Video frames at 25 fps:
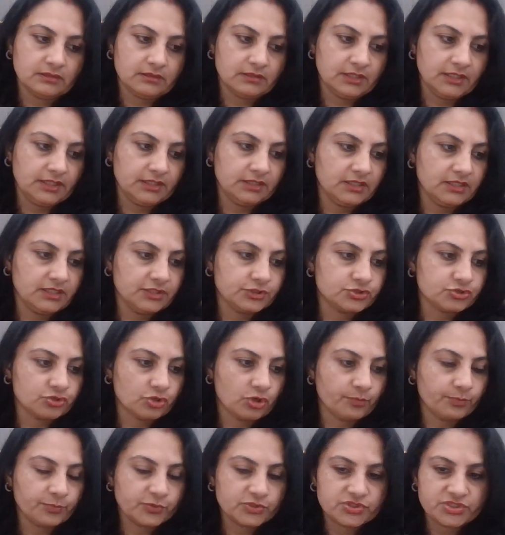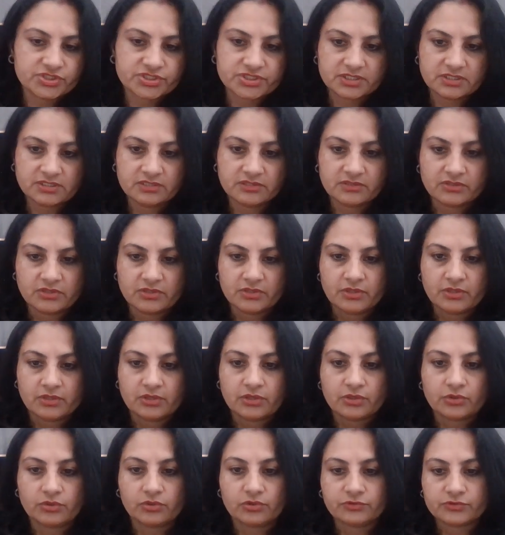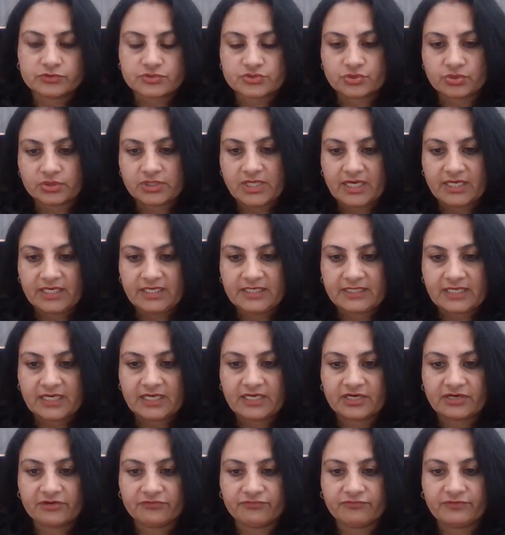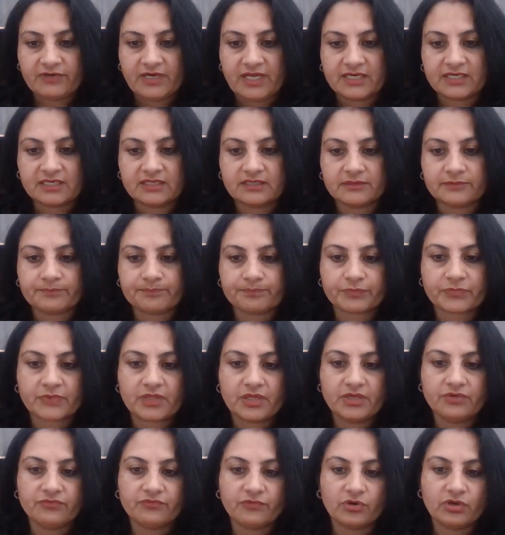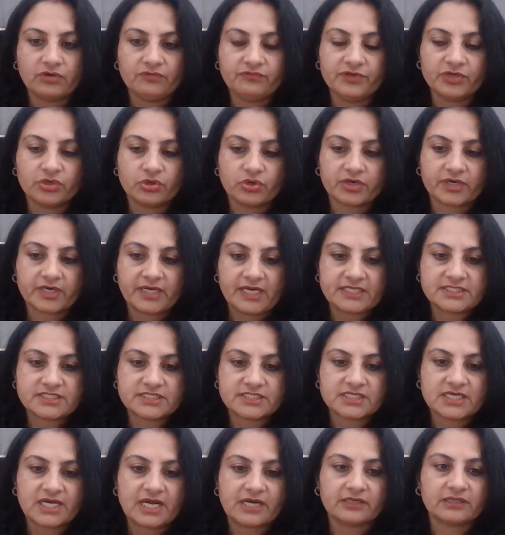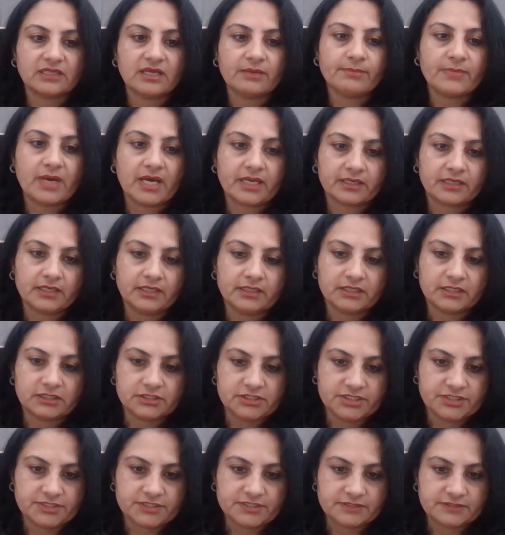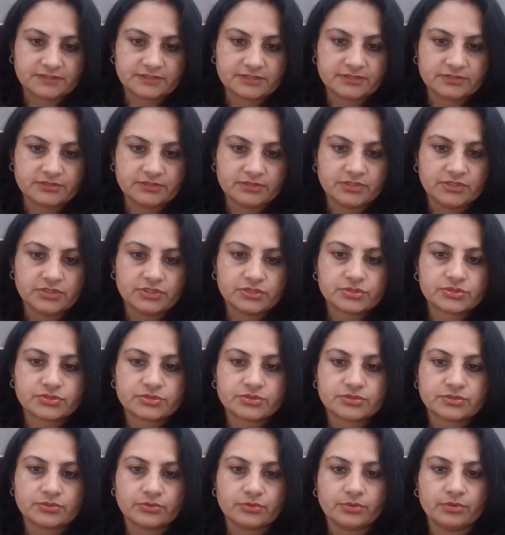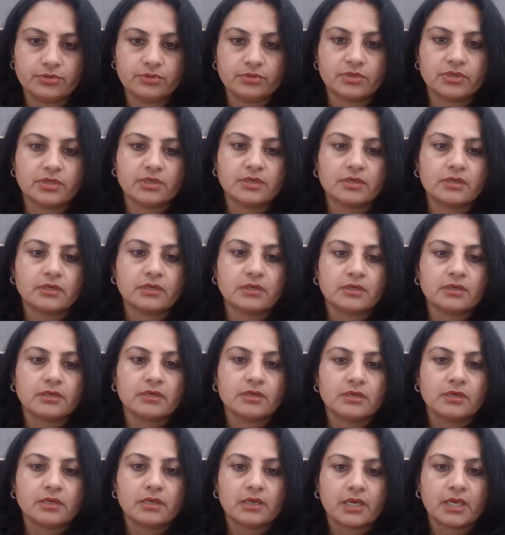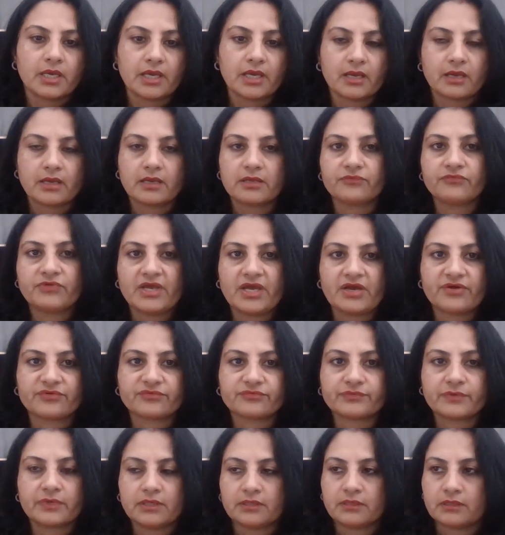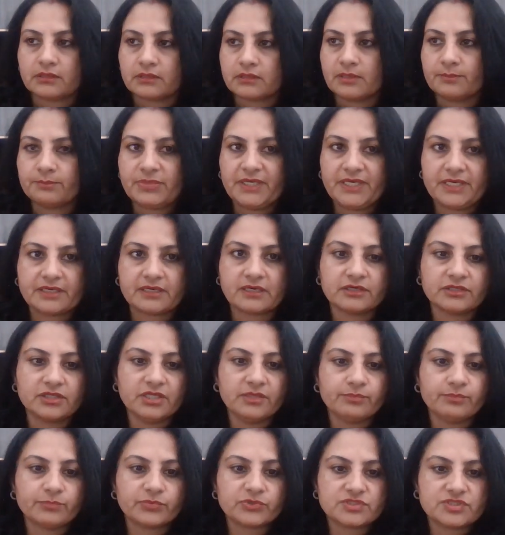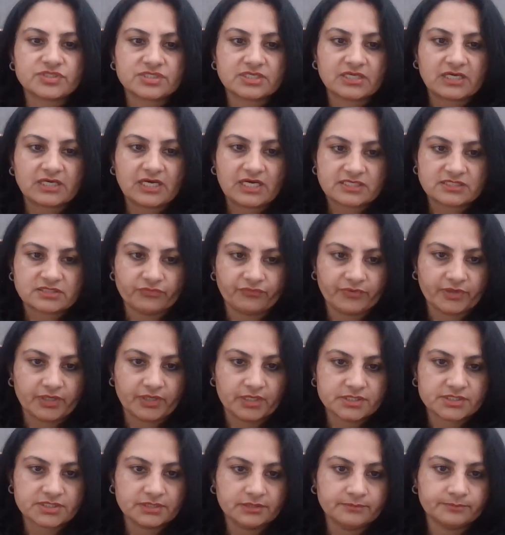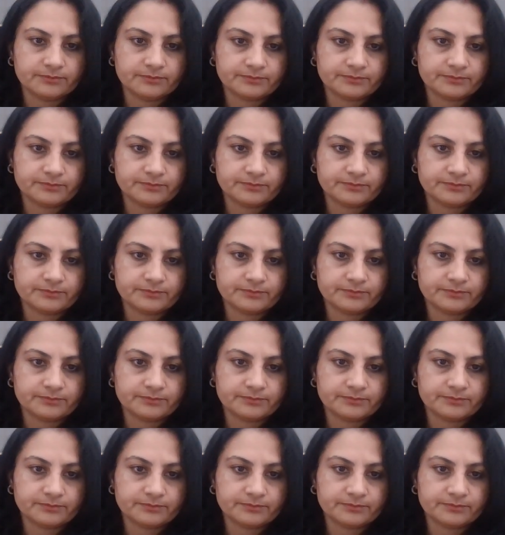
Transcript: in the job position, so that it can reflect evolving organization and the market conditions. So here we have completed the position classification.